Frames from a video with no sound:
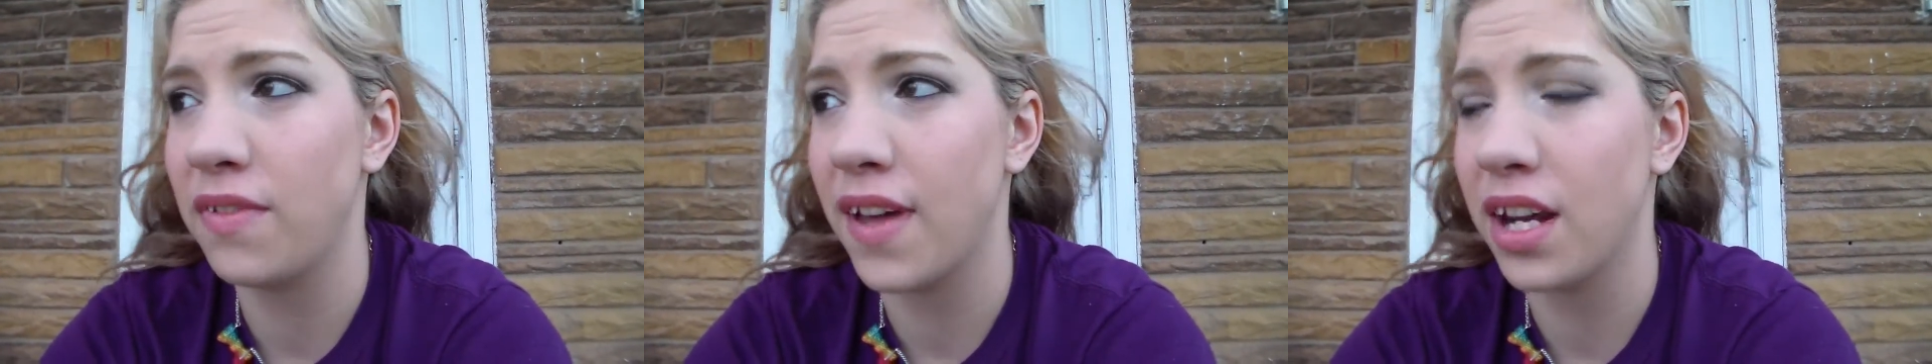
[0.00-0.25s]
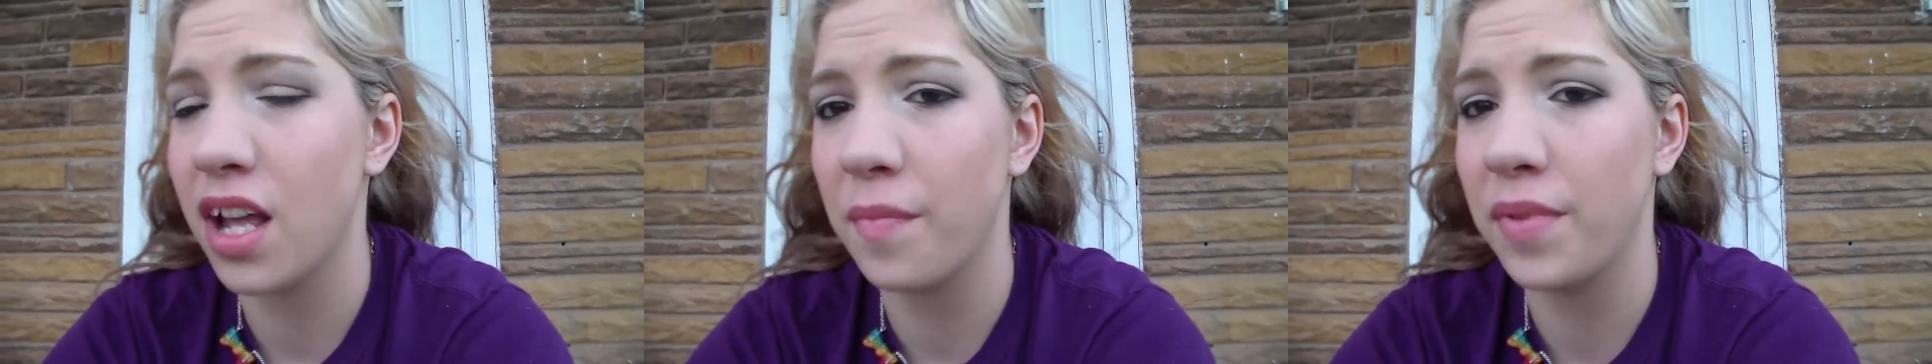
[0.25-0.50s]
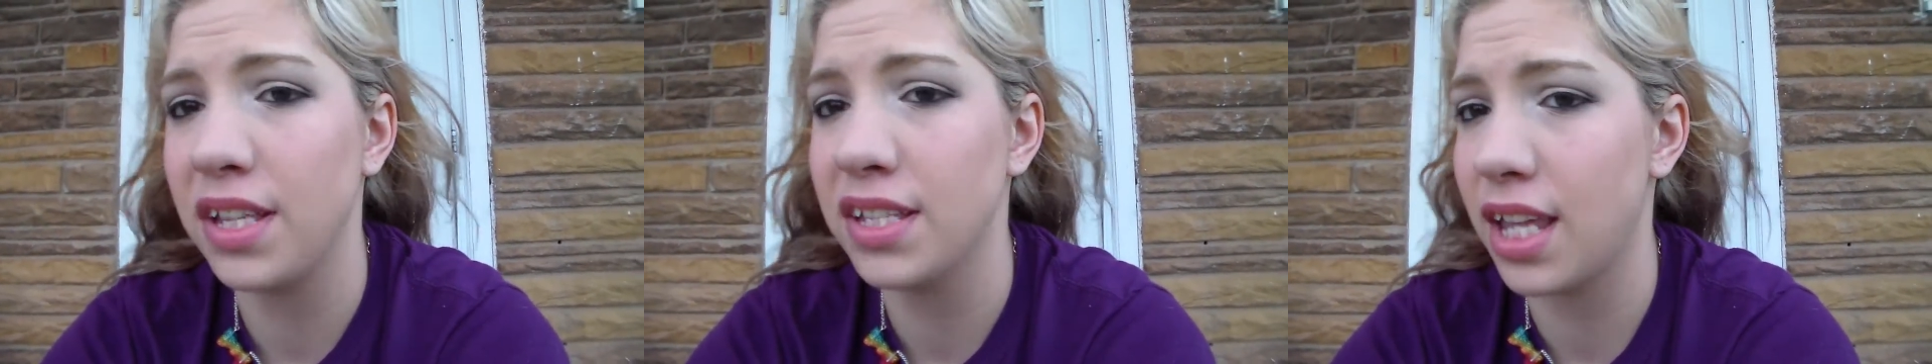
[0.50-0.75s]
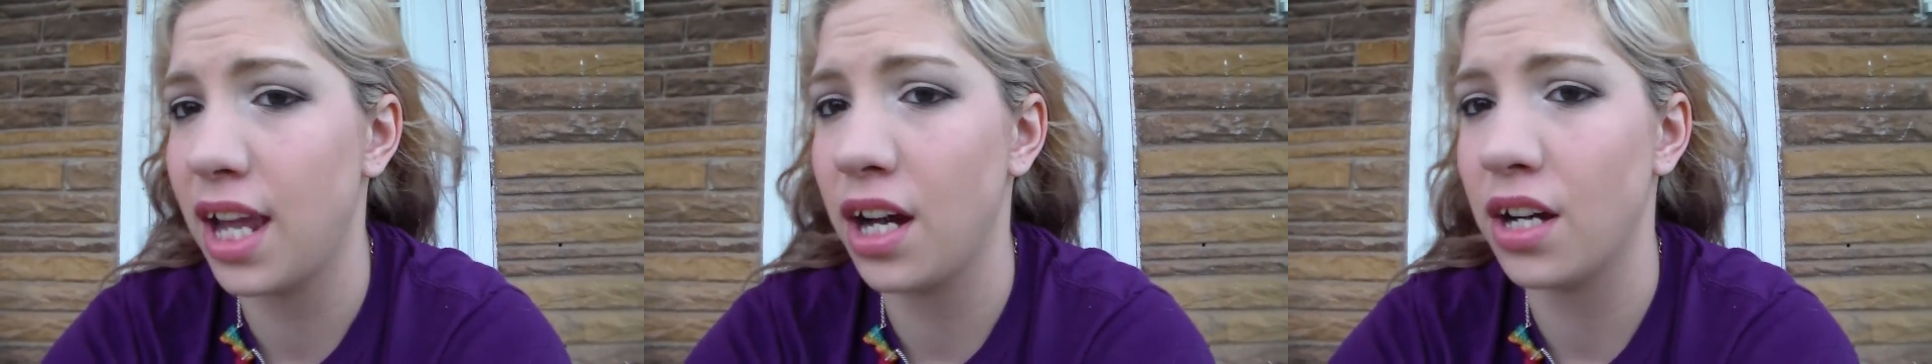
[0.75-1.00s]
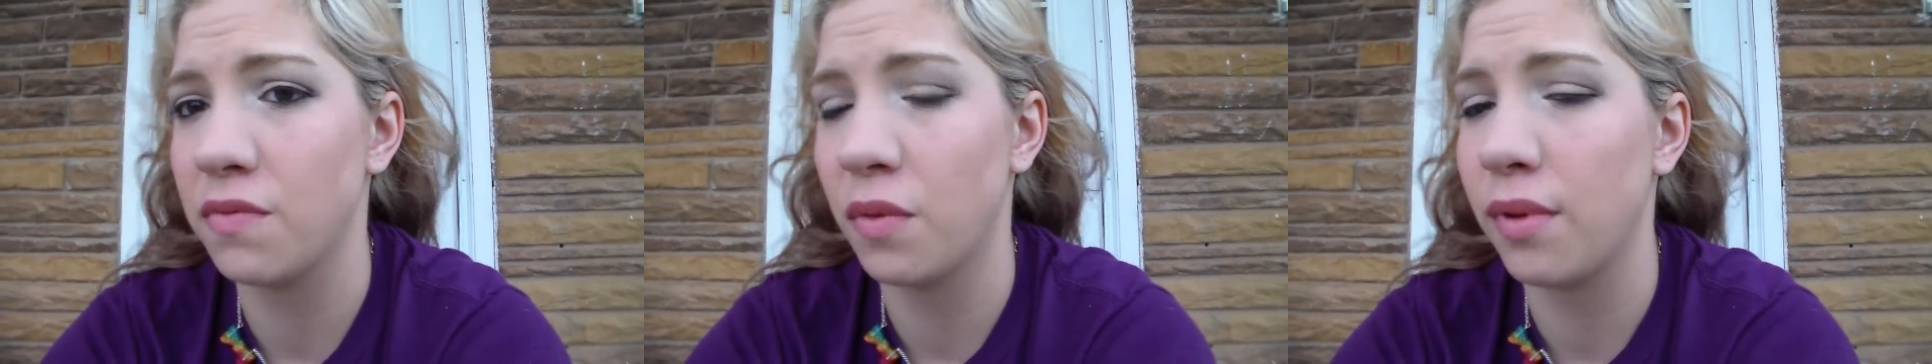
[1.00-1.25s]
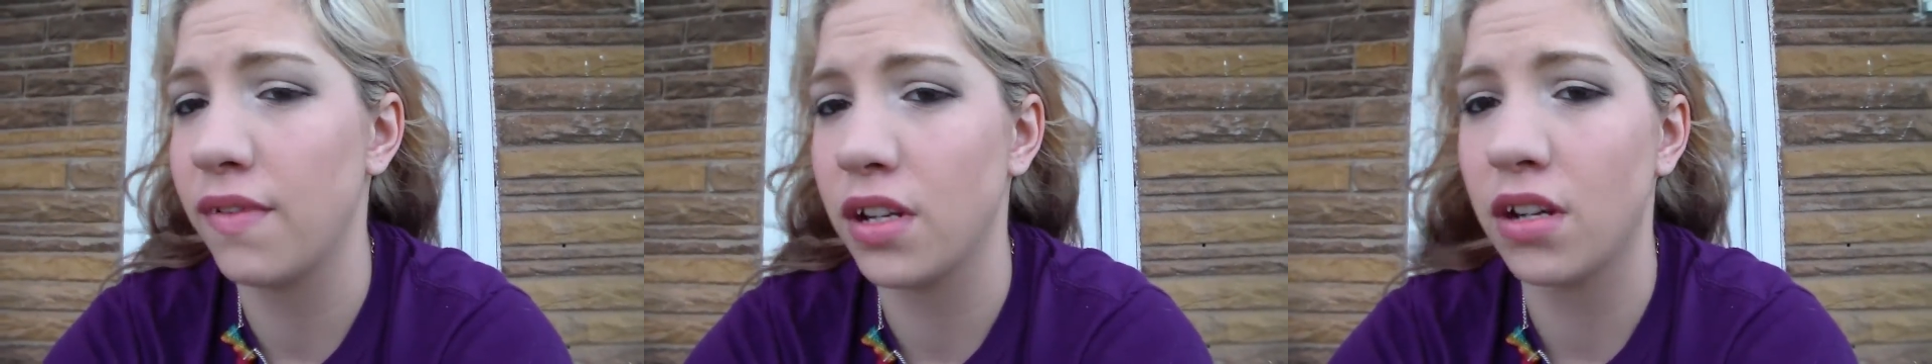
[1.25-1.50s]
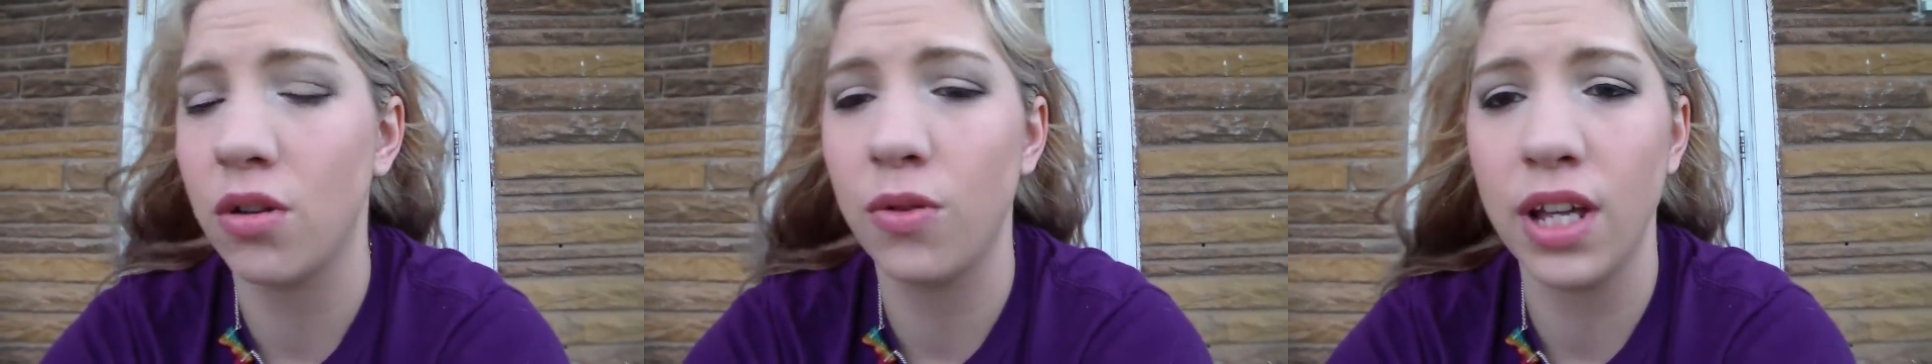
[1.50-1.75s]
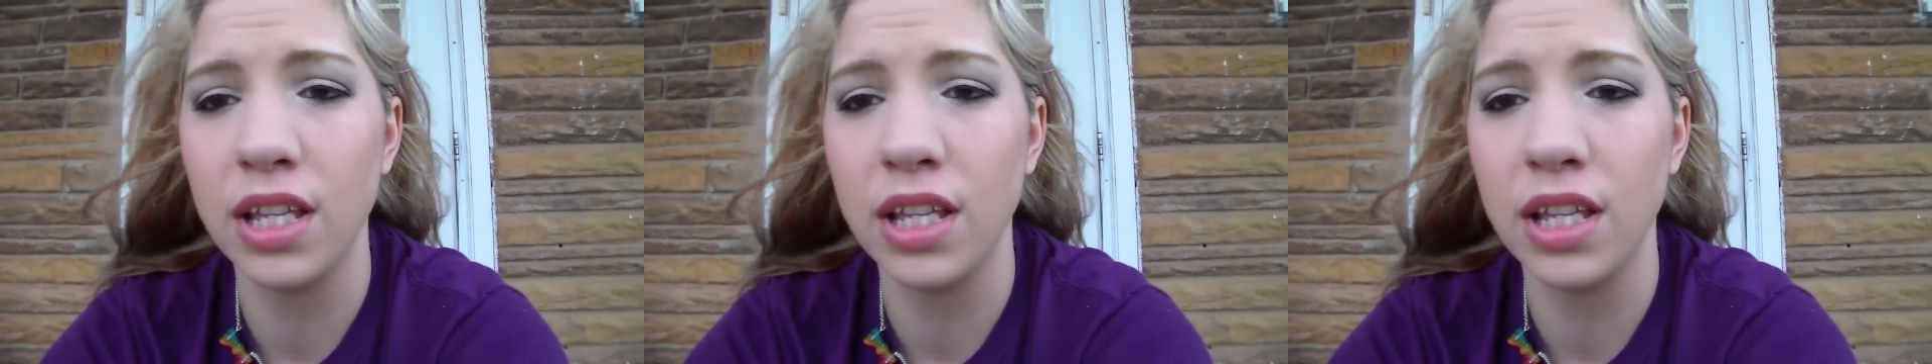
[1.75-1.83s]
We've had a couple of scares where we've had to go